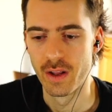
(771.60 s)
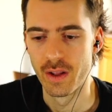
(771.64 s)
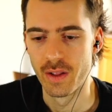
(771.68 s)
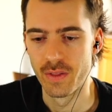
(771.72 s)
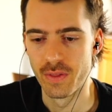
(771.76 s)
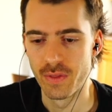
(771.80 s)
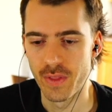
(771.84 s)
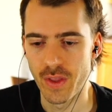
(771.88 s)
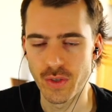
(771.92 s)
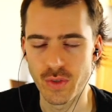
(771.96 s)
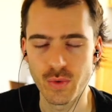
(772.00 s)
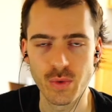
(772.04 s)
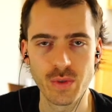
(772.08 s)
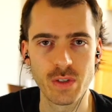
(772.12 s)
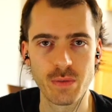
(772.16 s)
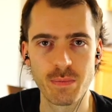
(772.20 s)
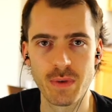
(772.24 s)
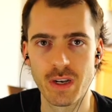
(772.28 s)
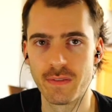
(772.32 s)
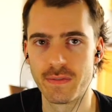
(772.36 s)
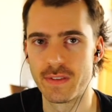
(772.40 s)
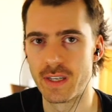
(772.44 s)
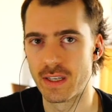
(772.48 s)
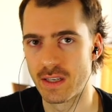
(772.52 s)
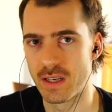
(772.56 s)
This was a bit
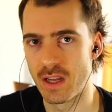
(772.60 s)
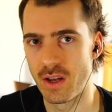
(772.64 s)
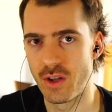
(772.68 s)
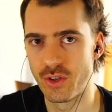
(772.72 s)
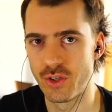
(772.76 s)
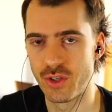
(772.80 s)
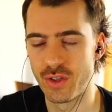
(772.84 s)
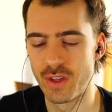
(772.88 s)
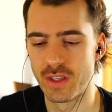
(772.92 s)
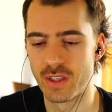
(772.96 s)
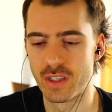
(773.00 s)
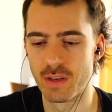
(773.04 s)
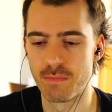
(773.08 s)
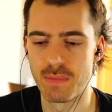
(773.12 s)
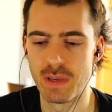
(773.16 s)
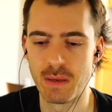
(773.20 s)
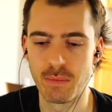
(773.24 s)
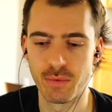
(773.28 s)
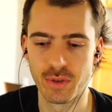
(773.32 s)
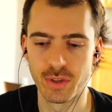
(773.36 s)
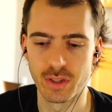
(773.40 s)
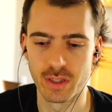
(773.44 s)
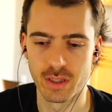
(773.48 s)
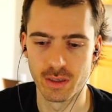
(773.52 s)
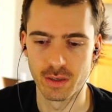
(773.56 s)
of technology that some people
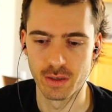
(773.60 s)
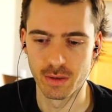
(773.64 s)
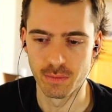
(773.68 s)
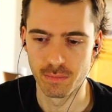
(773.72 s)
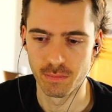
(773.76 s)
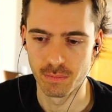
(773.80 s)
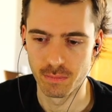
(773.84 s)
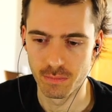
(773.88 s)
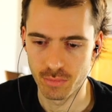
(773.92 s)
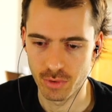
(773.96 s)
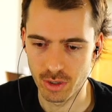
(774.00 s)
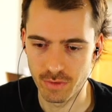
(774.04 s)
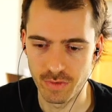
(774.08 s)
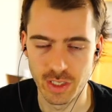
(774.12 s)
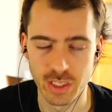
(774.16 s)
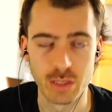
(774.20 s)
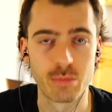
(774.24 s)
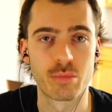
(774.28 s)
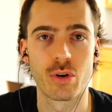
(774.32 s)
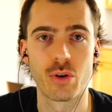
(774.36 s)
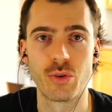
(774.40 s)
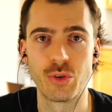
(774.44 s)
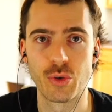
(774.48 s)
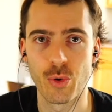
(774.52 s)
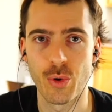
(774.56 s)
at the previous
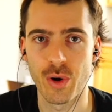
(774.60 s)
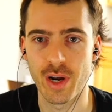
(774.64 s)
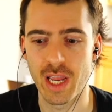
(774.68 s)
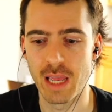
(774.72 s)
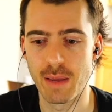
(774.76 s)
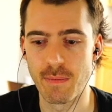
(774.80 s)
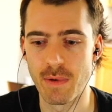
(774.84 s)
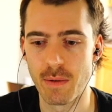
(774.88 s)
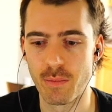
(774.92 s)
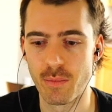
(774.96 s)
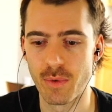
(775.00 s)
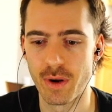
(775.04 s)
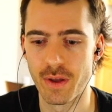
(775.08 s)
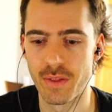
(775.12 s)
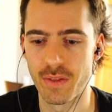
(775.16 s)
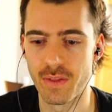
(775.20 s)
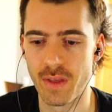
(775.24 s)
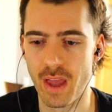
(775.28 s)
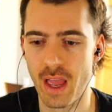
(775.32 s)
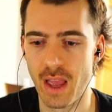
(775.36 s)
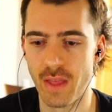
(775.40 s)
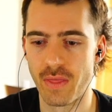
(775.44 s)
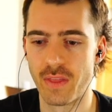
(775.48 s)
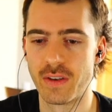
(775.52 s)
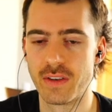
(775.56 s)
Pro Tour came up with,
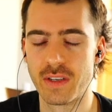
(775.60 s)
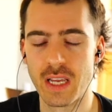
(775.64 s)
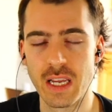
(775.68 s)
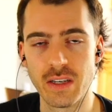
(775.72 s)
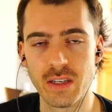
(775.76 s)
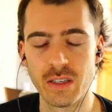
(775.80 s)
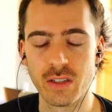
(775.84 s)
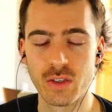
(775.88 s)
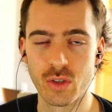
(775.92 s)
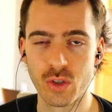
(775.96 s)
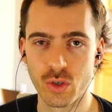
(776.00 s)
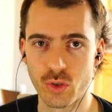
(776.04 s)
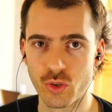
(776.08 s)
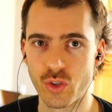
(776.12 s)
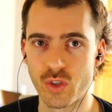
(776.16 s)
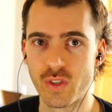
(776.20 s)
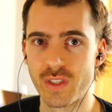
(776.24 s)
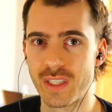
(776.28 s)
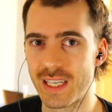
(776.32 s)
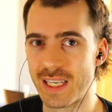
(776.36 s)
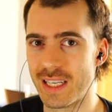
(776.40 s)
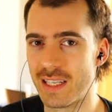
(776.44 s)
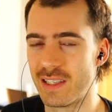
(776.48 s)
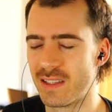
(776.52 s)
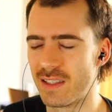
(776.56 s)
and the Tainted Indulgence
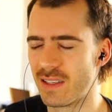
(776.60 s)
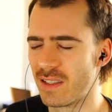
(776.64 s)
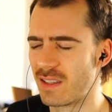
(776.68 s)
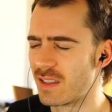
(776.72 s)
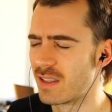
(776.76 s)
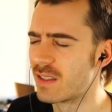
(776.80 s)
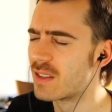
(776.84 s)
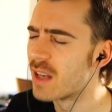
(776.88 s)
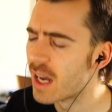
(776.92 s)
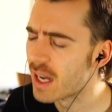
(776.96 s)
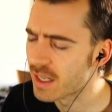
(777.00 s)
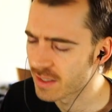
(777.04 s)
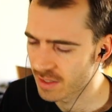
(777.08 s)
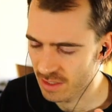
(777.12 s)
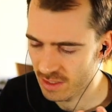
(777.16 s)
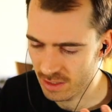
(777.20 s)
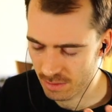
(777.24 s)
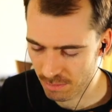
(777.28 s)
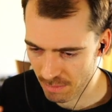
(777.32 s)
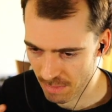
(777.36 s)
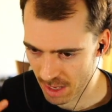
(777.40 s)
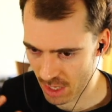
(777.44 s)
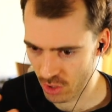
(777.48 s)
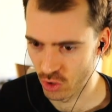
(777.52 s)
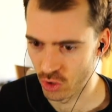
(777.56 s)
is a
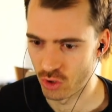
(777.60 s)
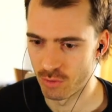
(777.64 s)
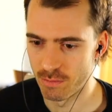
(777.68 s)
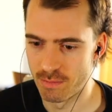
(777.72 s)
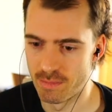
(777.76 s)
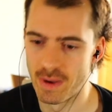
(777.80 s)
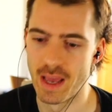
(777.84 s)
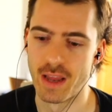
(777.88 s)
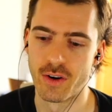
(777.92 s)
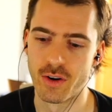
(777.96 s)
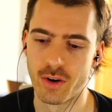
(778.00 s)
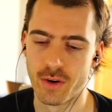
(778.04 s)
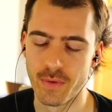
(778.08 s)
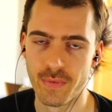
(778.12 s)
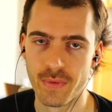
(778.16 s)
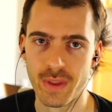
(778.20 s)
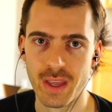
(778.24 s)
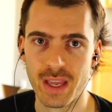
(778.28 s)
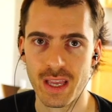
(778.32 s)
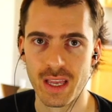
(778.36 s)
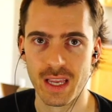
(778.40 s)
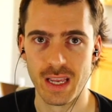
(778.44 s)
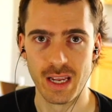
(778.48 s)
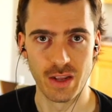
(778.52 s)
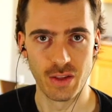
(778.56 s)
smidge better
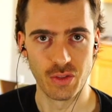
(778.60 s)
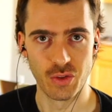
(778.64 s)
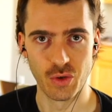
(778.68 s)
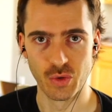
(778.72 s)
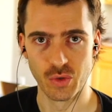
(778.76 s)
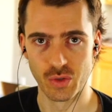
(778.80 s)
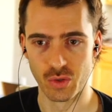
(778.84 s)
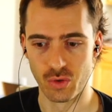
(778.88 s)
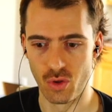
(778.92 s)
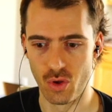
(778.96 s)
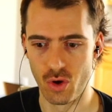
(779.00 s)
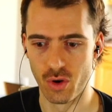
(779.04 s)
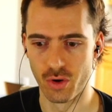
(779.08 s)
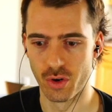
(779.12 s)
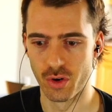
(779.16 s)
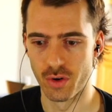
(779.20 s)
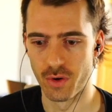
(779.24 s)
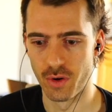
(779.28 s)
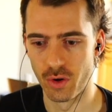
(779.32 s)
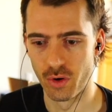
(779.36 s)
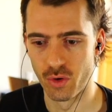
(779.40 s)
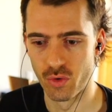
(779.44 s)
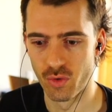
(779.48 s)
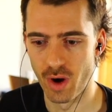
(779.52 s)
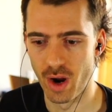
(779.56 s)
in those longer,
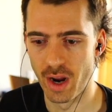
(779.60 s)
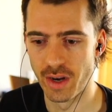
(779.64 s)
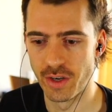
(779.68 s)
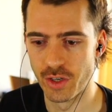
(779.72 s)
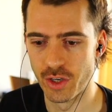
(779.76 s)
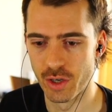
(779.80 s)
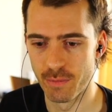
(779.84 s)
grindier